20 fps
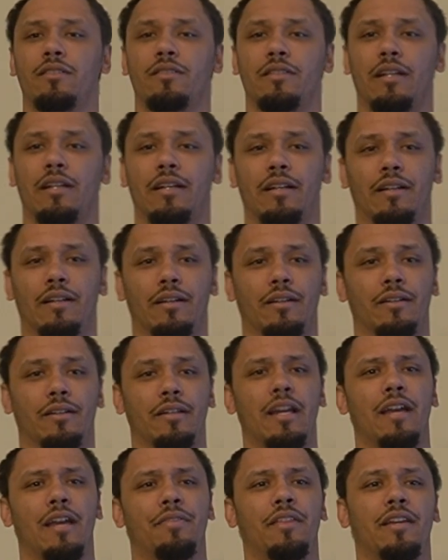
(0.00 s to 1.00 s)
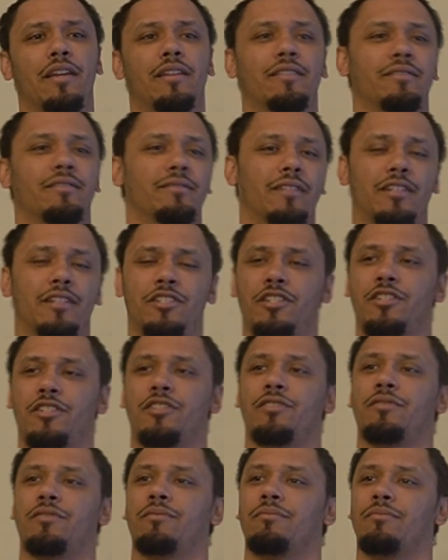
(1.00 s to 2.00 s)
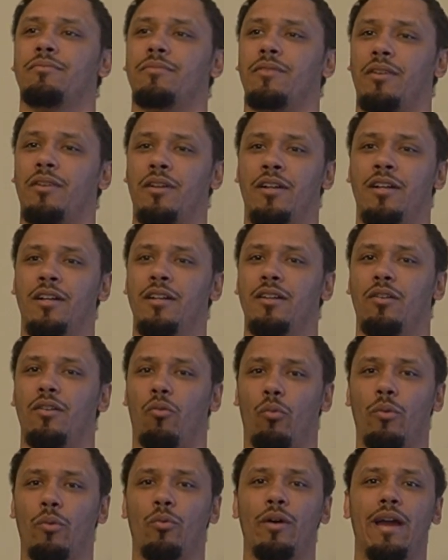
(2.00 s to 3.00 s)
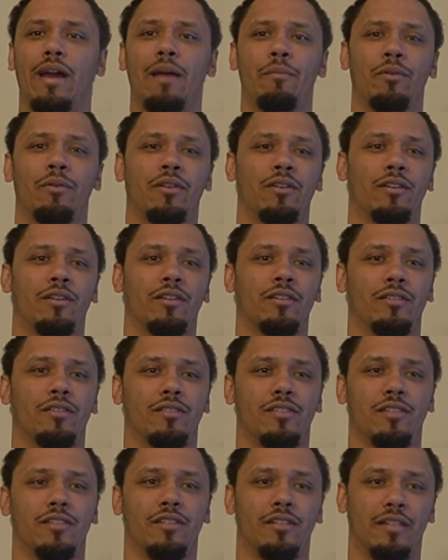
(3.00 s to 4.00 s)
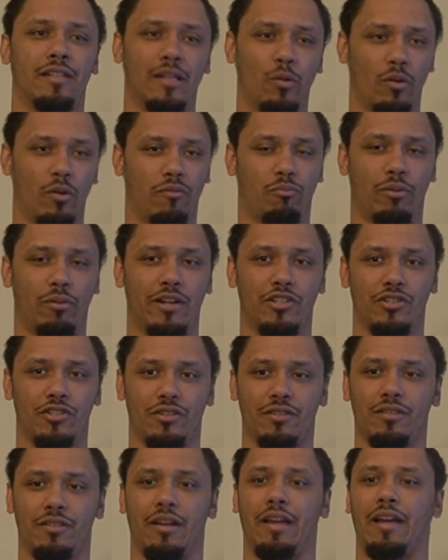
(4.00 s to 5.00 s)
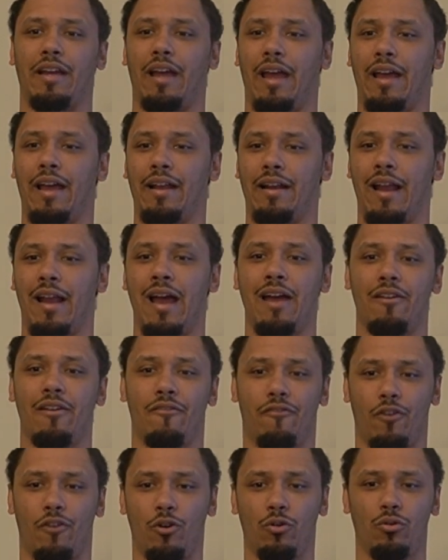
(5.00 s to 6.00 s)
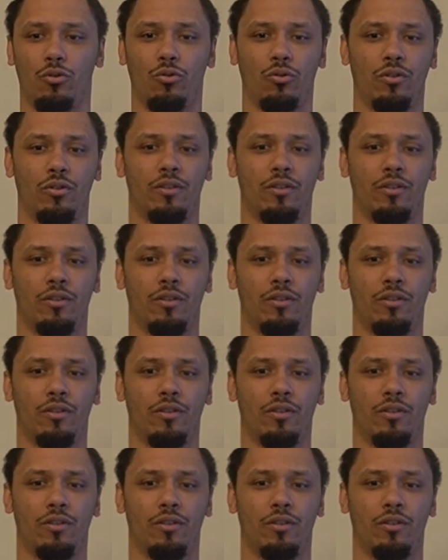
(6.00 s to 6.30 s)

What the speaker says: And I think it's just when we're able to deal with pressure and not fold